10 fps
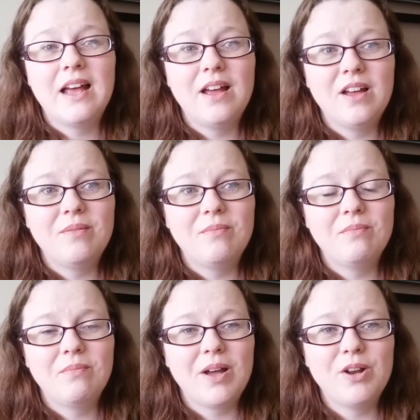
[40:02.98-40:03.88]

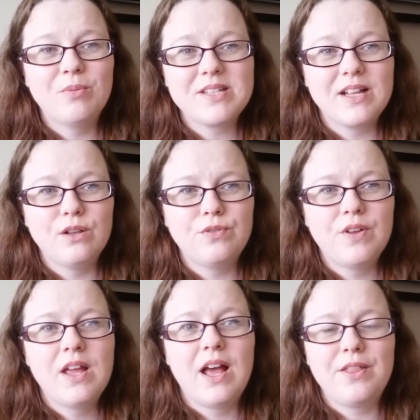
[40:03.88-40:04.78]
I know myself.
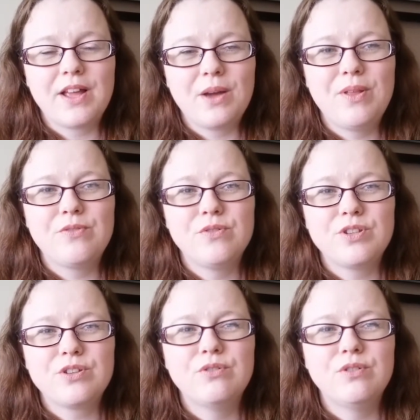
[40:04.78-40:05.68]
I think I went through
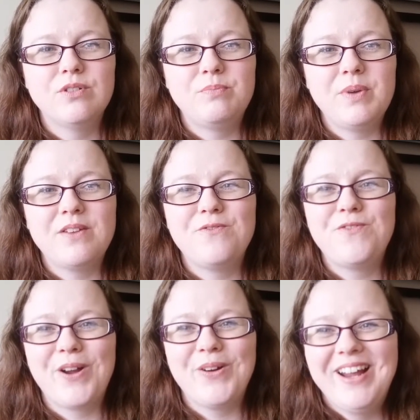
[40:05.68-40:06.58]
school being a
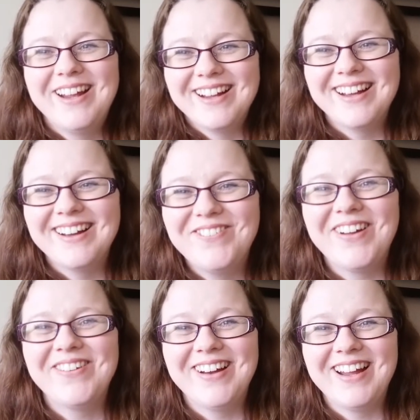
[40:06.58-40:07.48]
very,
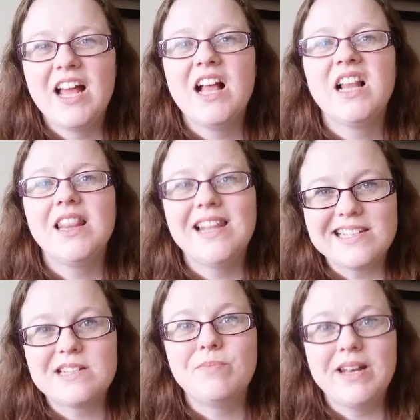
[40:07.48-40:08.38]
very
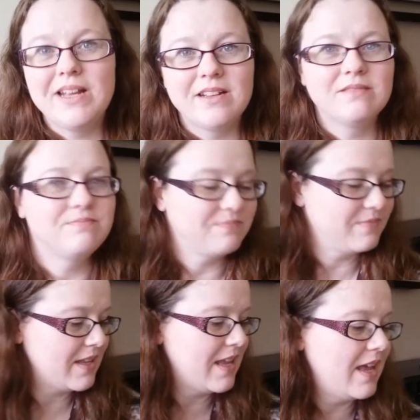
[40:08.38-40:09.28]
last minute.
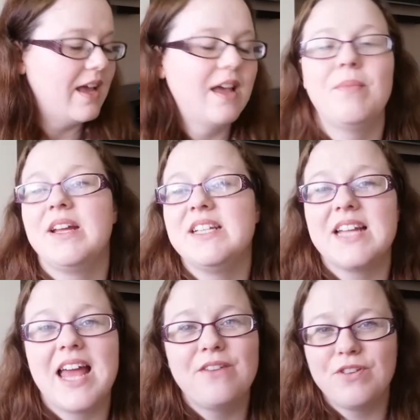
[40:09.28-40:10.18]
I
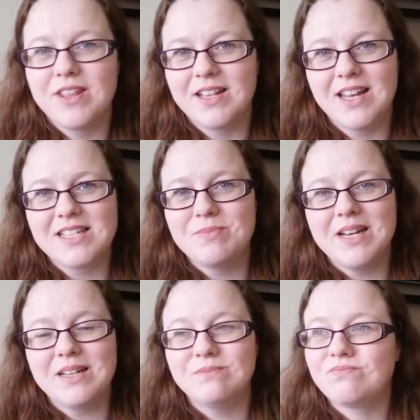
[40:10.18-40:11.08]
did everything last
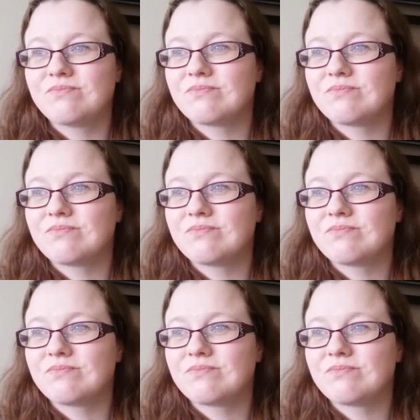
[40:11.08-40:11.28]
minute.